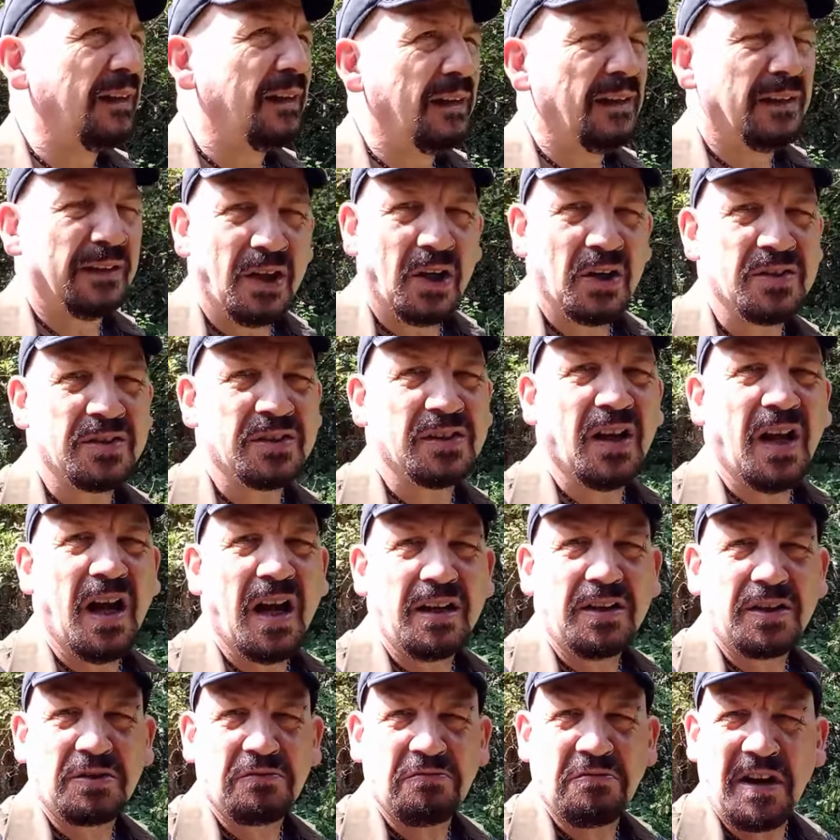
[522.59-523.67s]
lost
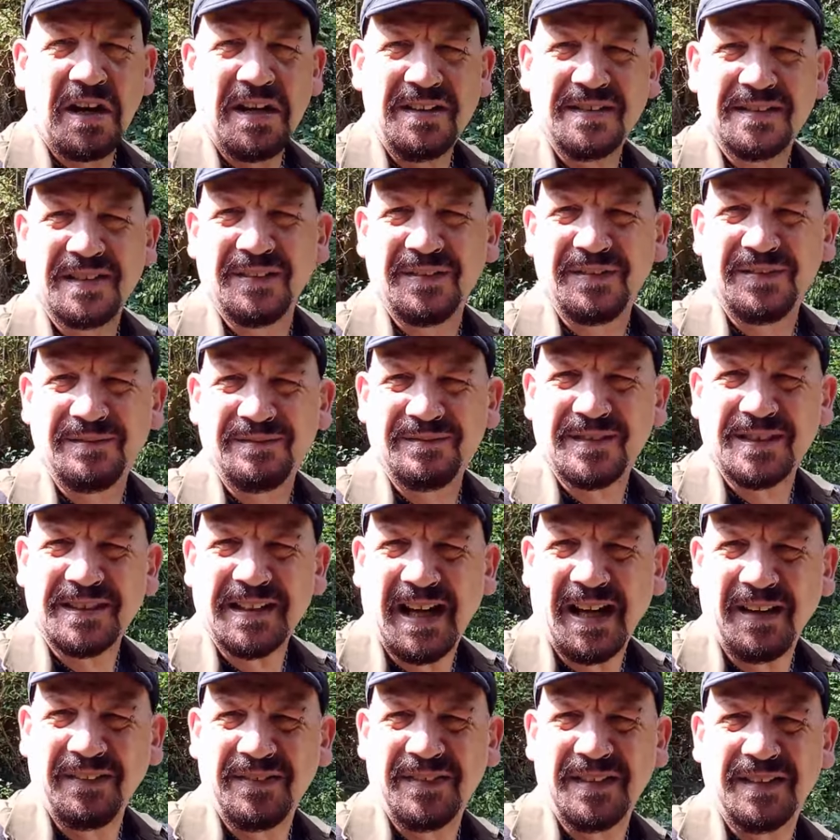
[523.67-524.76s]
like grains of
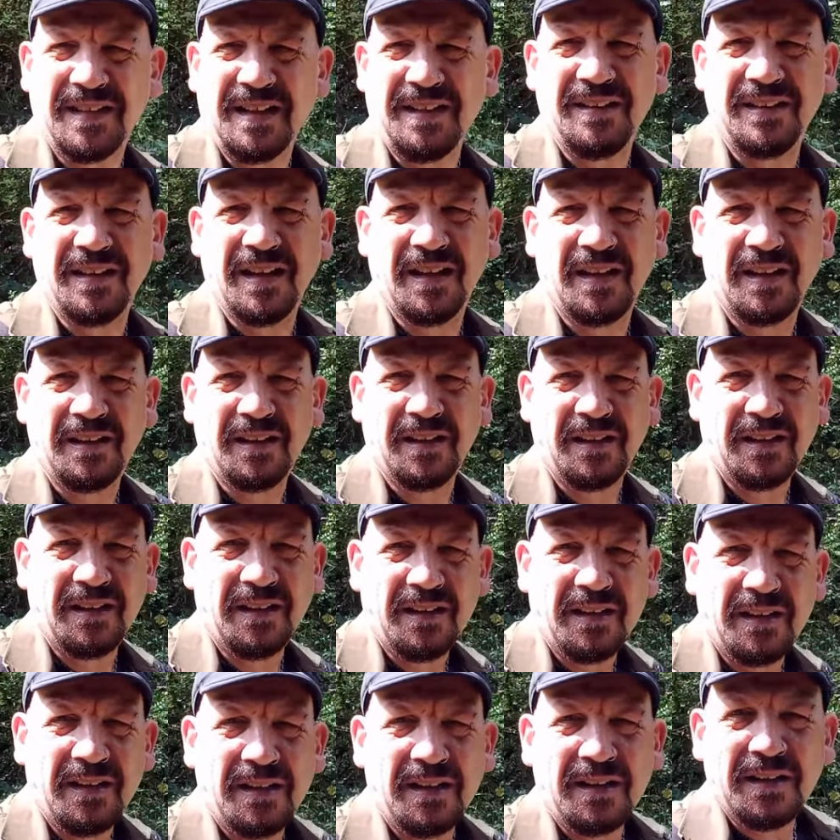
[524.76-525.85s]
sand in the
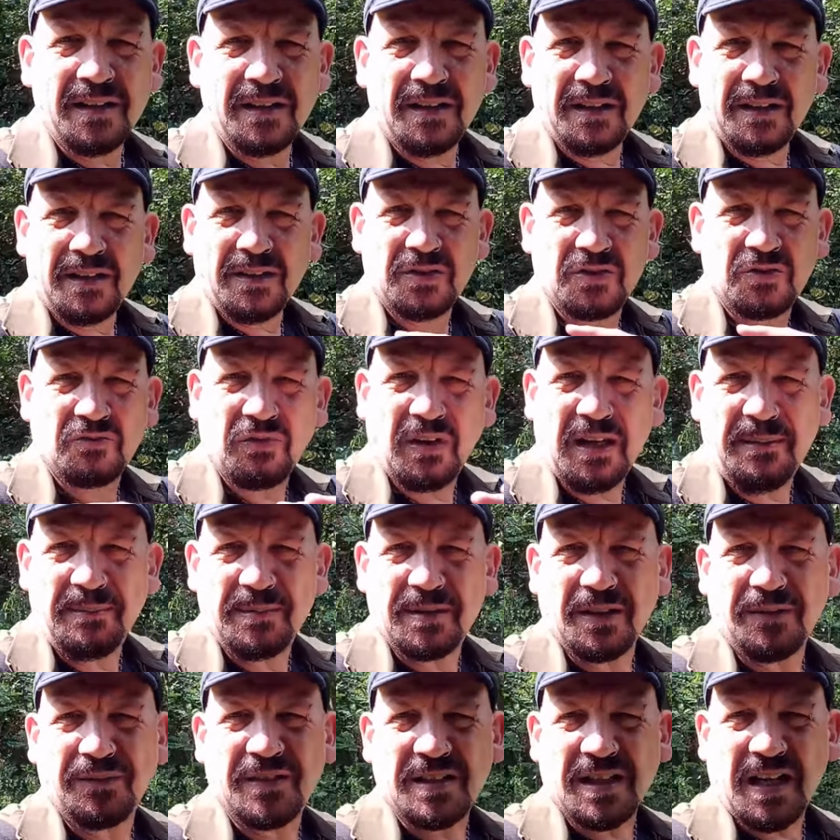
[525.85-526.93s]
streams
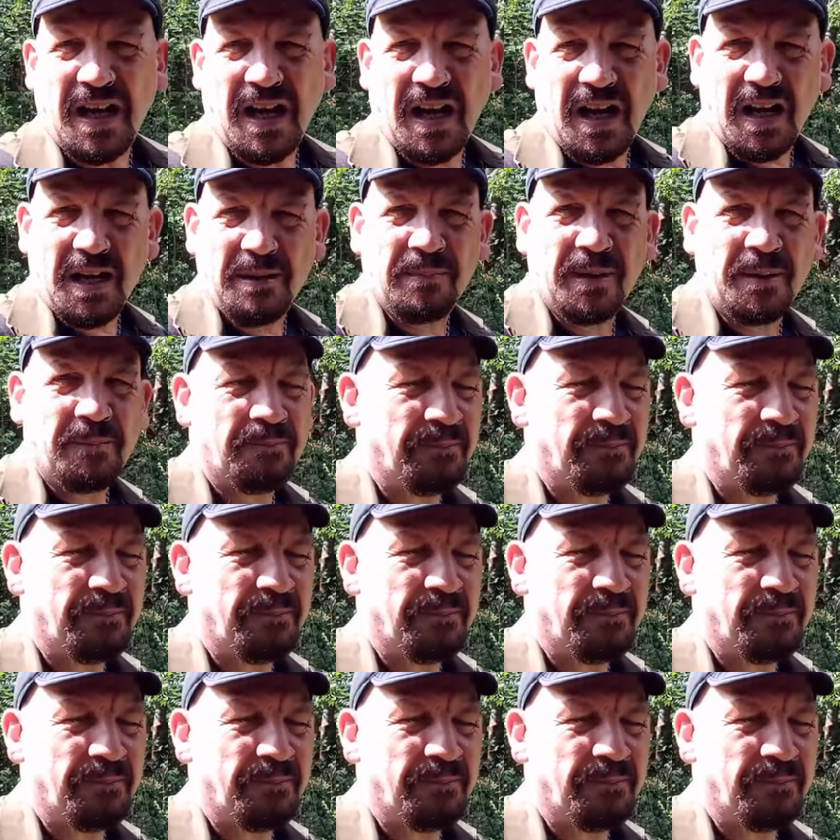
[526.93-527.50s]
of time.